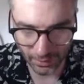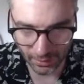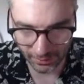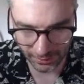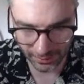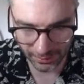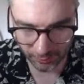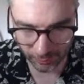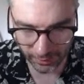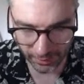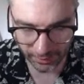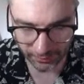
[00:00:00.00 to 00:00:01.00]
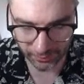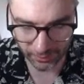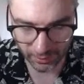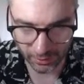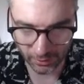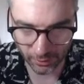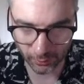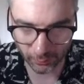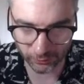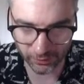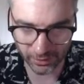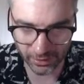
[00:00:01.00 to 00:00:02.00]
and then if we hit
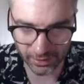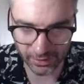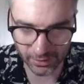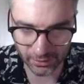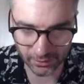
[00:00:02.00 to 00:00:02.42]
Alt-E